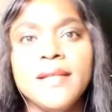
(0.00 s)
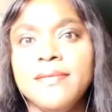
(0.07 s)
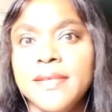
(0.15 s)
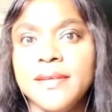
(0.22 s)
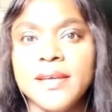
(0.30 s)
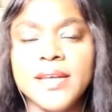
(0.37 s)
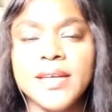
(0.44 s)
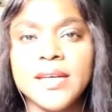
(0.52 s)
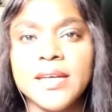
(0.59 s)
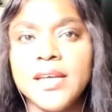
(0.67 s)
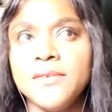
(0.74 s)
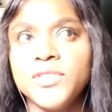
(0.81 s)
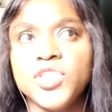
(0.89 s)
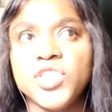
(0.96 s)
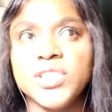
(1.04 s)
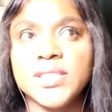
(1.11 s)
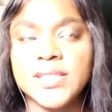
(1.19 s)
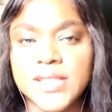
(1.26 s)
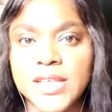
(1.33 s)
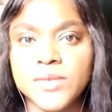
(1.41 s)
the, if she
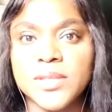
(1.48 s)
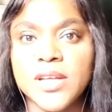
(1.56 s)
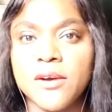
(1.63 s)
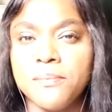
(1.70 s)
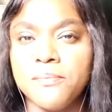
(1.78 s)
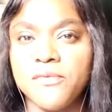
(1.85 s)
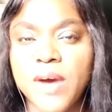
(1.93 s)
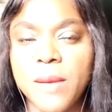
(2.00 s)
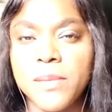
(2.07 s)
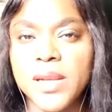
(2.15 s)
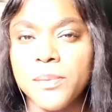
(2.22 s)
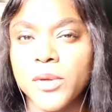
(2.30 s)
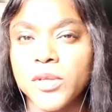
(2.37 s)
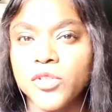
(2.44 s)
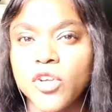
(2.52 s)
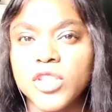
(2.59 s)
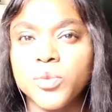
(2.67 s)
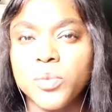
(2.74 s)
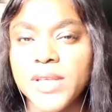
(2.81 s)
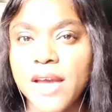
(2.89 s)
stayed with her family but
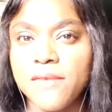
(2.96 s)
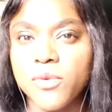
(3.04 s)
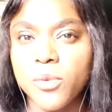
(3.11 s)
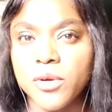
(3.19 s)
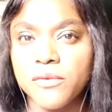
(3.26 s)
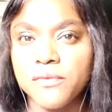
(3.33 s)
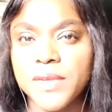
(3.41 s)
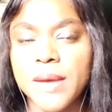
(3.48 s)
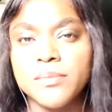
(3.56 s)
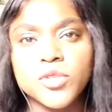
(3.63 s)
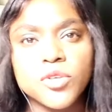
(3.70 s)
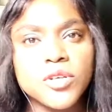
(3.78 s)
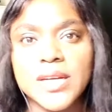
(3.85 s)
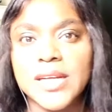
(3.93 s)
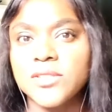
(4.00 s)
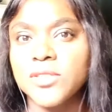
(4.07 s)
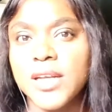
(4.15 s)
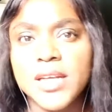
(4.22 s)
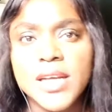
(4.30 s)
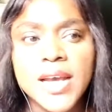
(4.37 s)
not with every one of them so you can
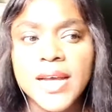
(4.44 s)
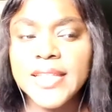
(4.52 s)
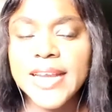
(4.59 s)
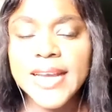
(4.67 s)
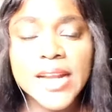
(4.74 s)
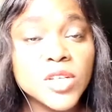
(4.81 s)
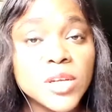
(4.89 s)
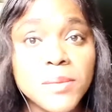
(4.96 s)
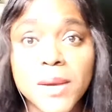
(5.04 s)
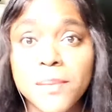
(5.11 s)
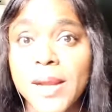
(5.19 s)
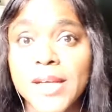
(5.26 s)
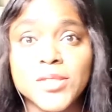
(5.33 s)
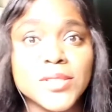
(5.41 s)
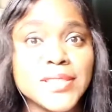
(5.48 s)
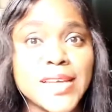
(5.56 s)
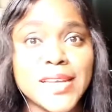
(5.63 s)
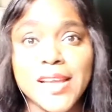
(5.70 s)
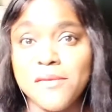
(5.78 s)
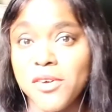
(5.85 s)
actually they can actually make plans to
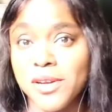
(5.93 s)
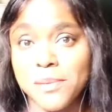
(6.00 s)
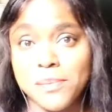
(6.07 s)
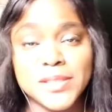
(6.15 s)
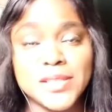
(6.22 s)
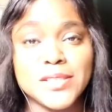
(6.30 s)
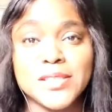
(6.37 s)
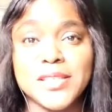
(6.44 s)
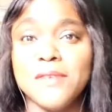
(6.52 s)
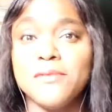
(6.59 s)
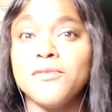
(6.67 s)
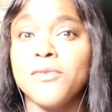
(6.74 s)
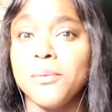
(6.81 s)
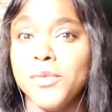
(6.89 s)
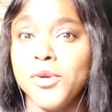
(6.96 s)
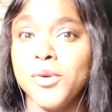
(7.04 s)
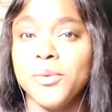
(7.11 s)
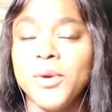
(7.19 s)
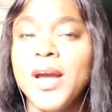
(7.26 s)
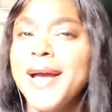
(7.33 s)
send every other person's gift from
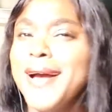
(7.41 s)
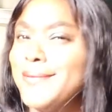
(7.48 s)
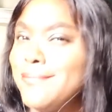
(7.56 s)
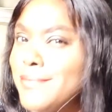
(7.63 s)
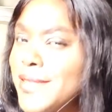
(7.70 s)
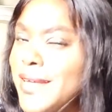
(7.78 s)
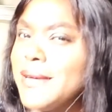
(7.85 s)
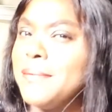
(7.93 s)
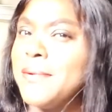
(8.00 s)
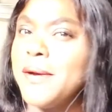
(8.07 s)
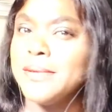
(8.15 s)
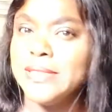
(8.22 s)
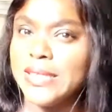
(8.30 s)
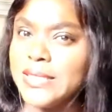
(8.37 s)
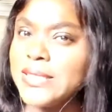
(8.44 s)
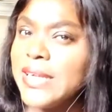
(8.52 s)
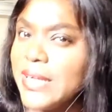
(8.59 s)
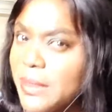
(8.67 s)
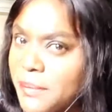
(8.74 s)
you Think about it. Think